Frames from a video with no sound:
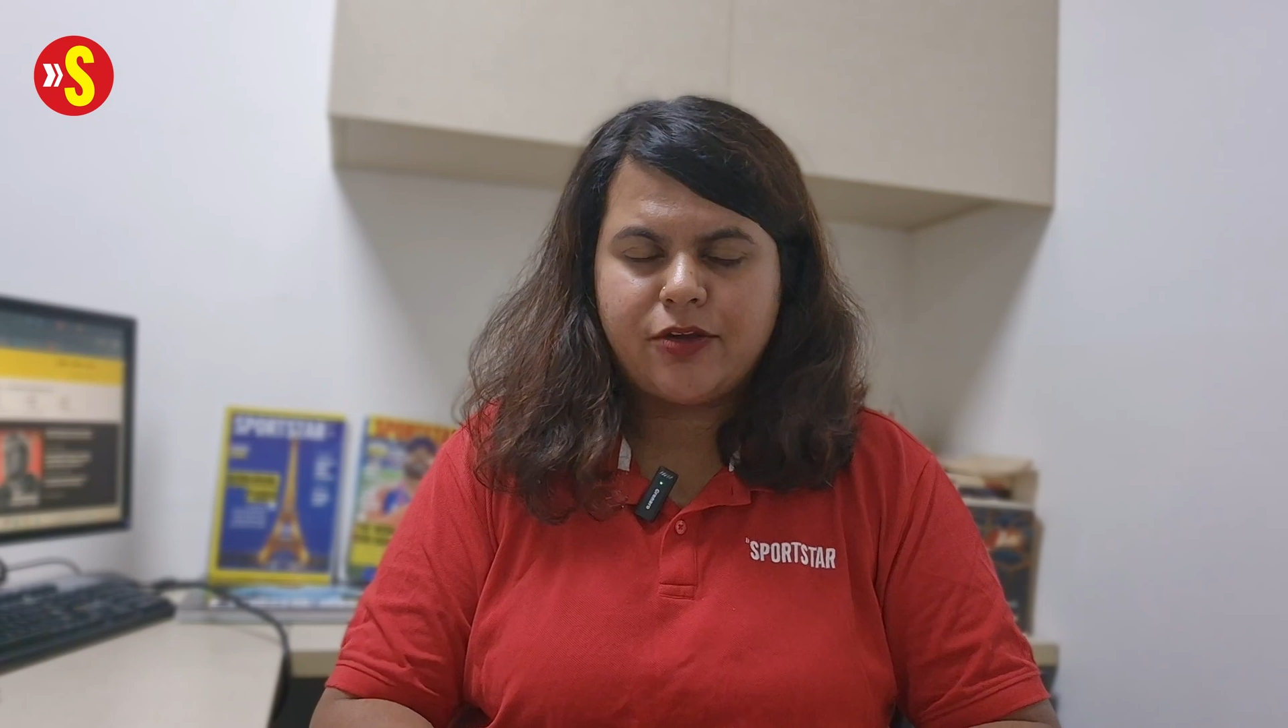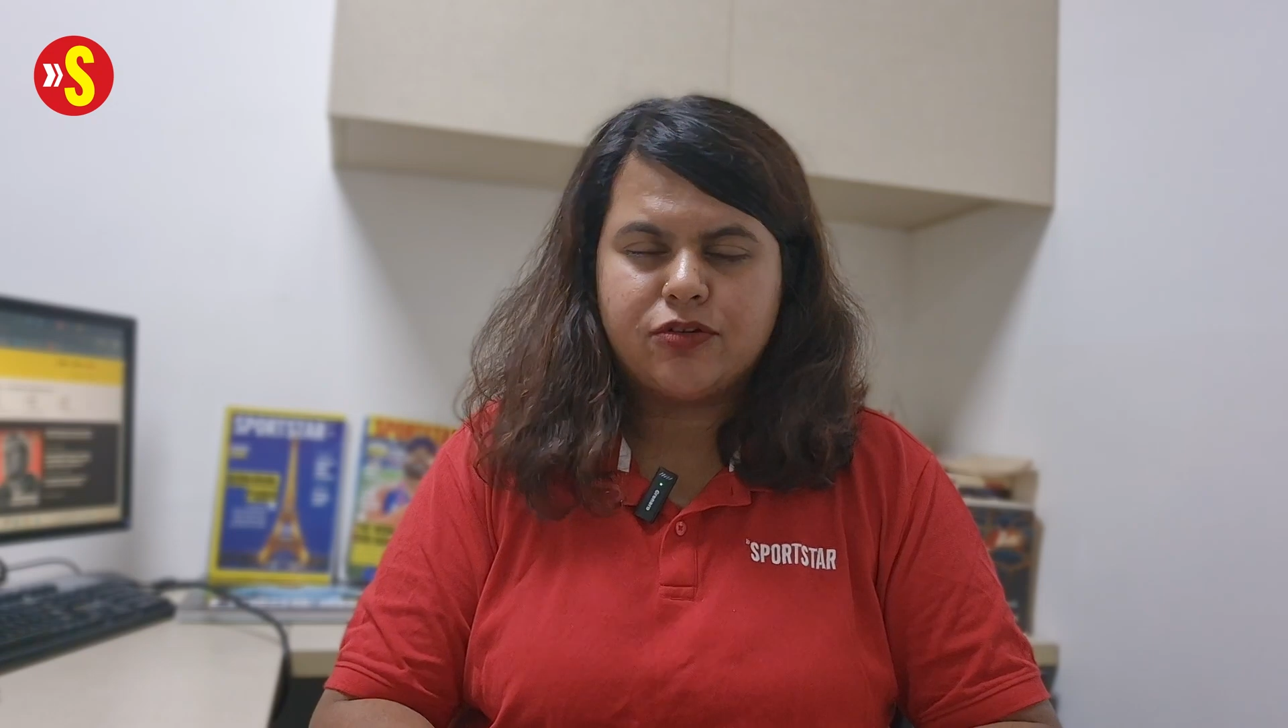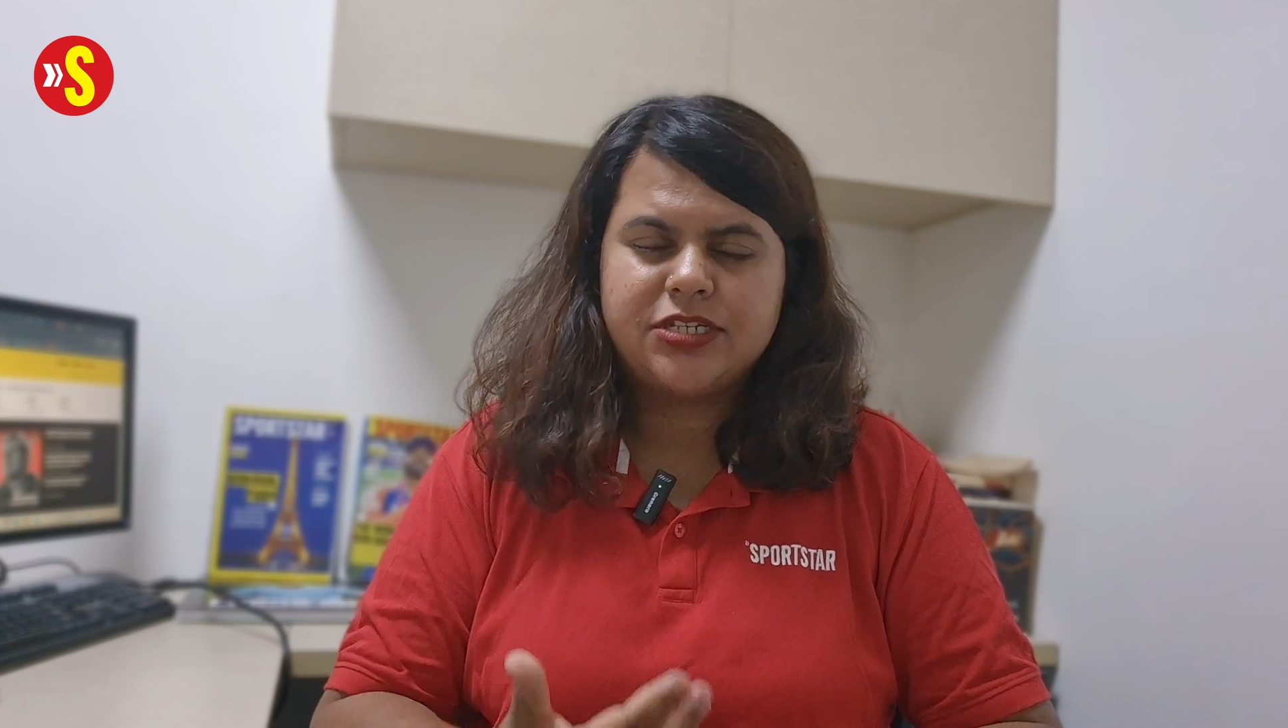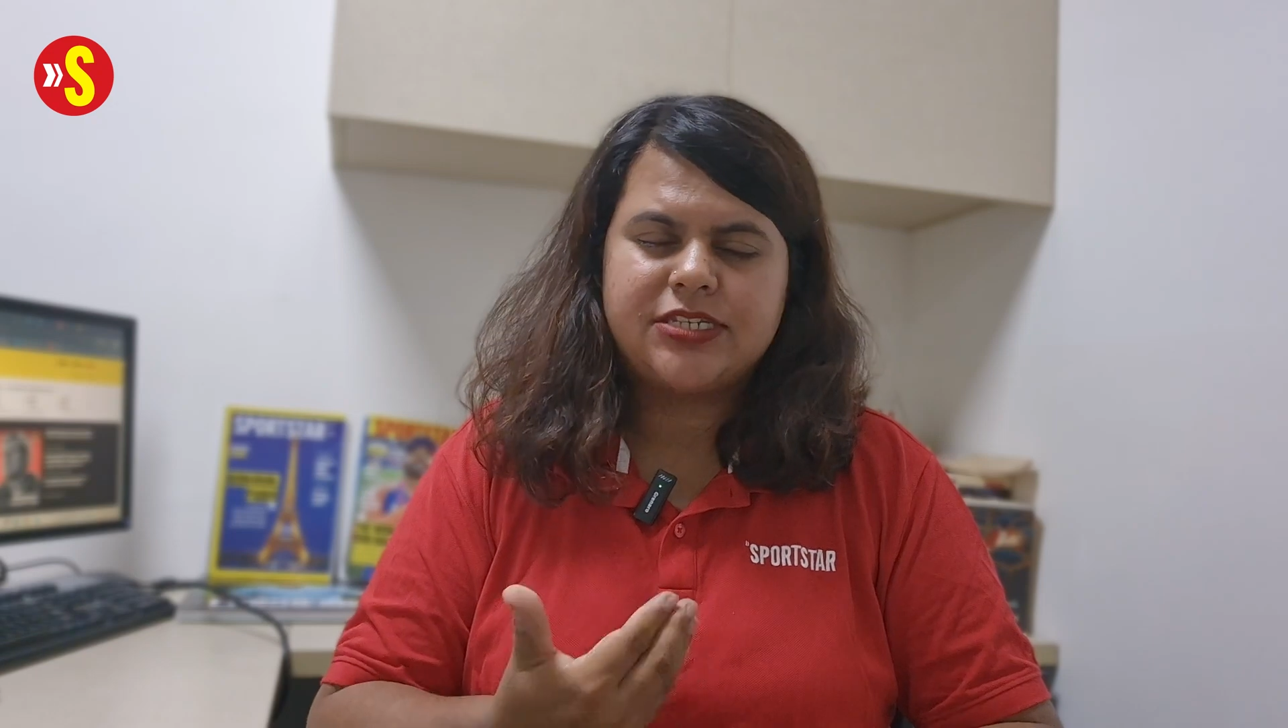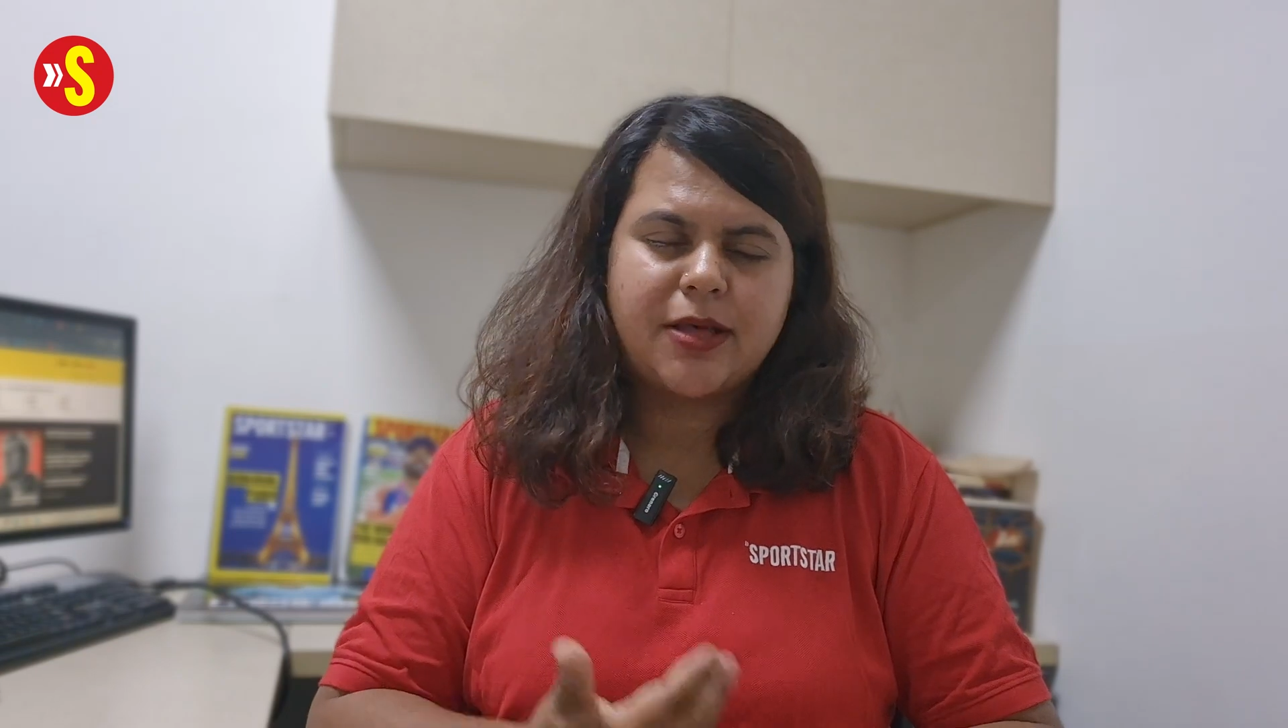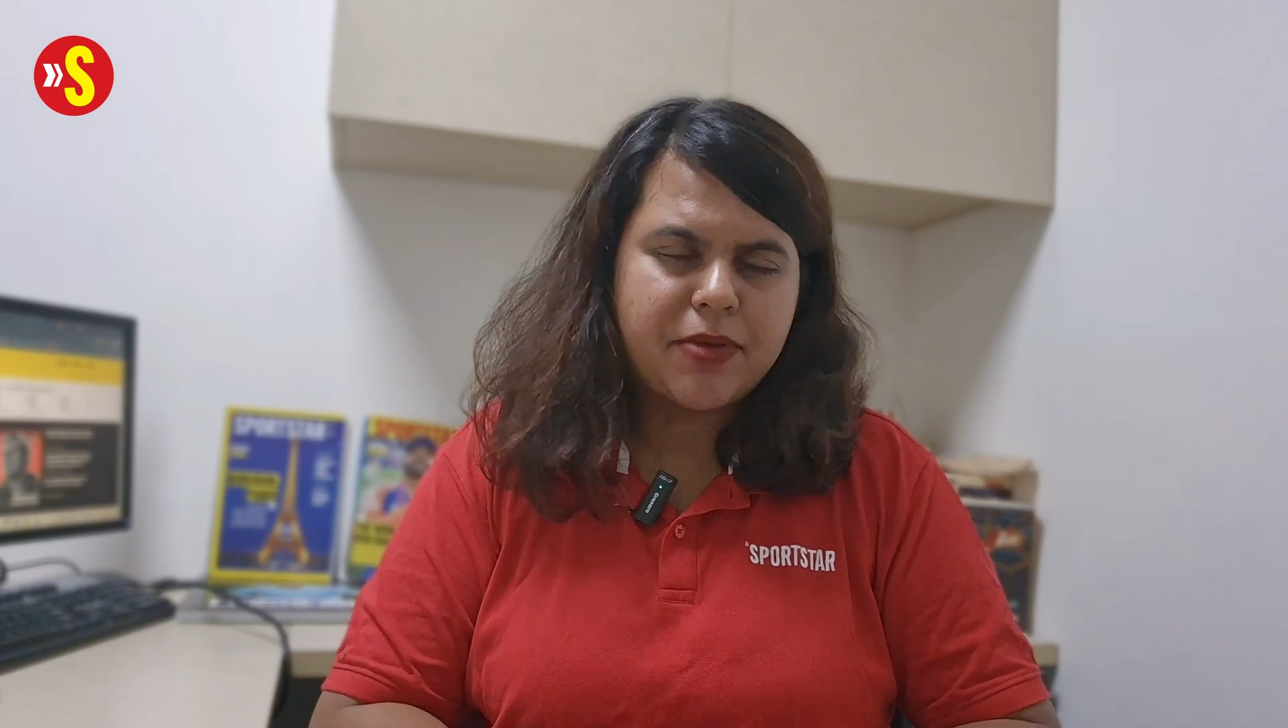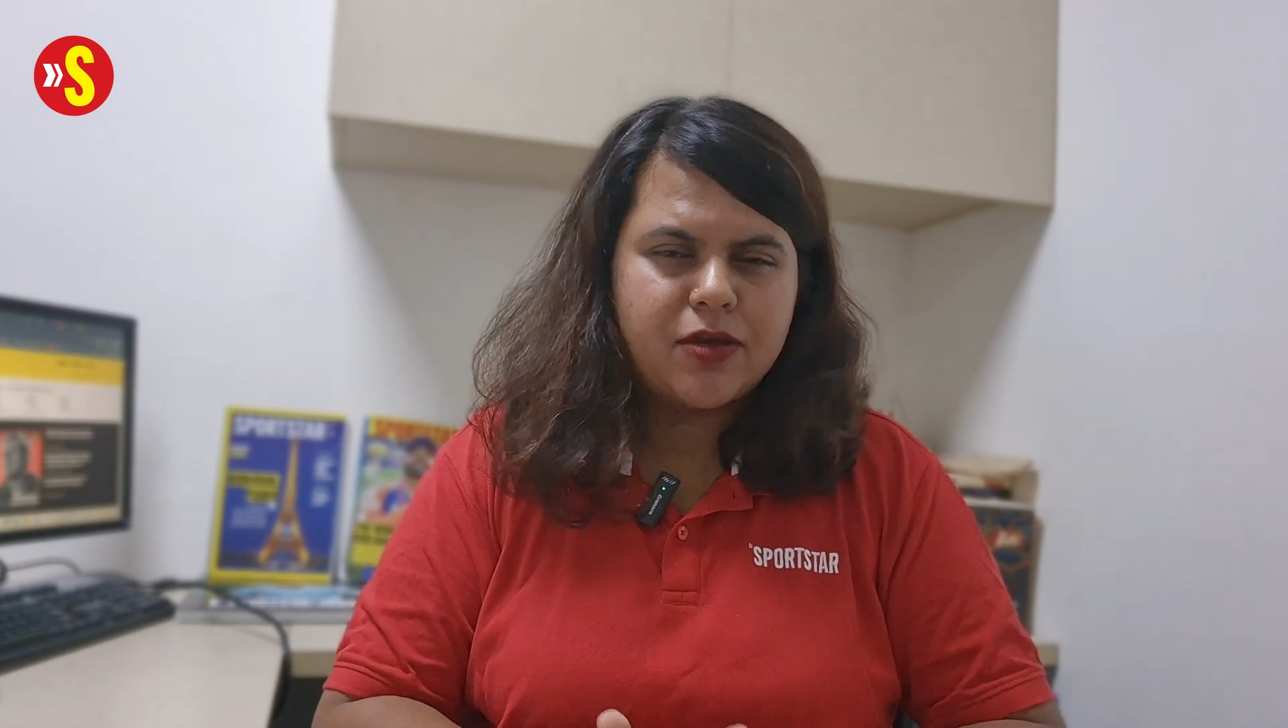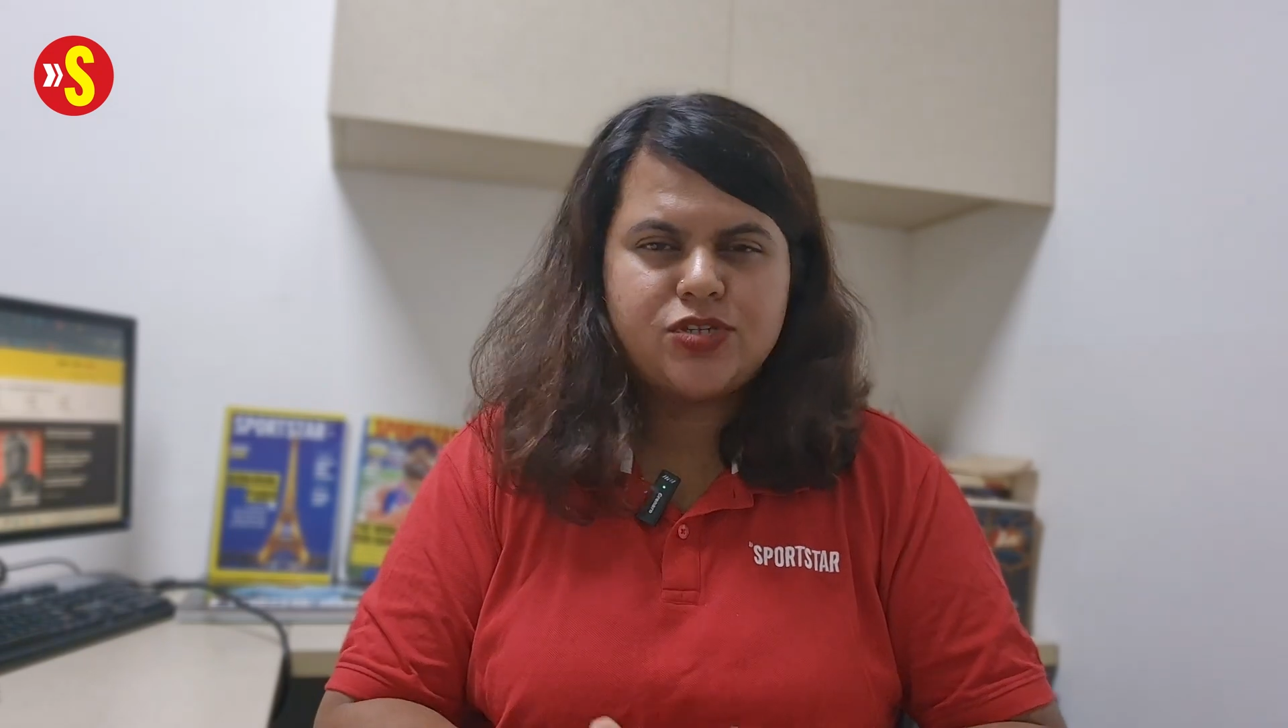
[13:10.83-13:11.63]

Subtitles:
or to somehow